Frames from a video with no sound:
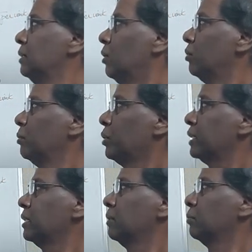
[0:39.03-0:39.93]
is equal to
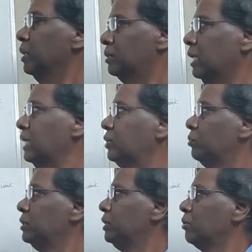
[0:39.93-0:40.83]
production, sales
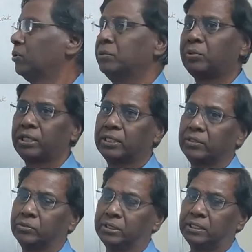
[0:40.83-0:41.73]
units equal to
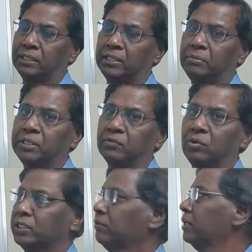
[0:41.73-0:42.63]
production units. That means
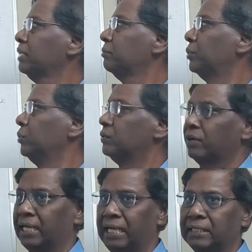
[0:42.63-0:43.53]
whatever they produce
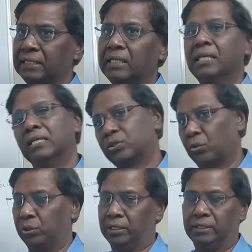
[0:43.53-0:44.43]
5 lakhs
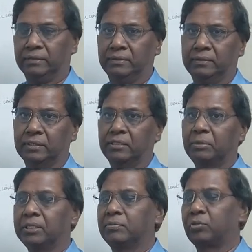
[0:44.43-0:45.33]
sold.
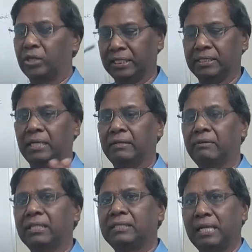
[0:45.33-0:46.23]
That means production
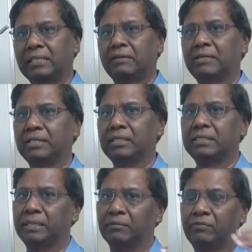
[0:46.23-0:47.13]
level, sales level is the
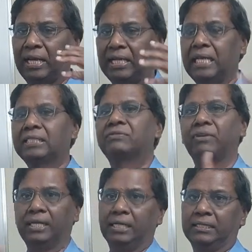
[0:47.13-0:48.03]
same. 5 lakhs,
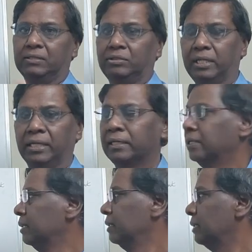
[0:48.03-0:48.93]
5 lakhs. Okay.
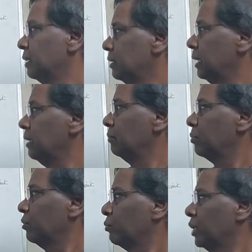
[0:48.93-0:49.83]

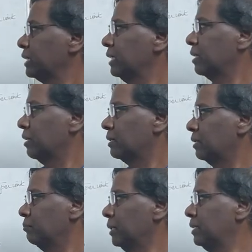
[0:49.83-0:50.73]
Then production
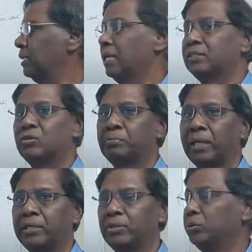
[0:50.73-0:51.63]
cost, materials
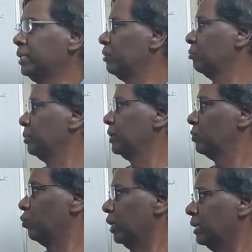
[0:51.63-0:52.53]
per unit
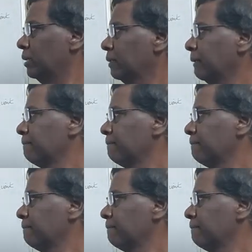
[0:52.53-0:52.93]
rupees 1,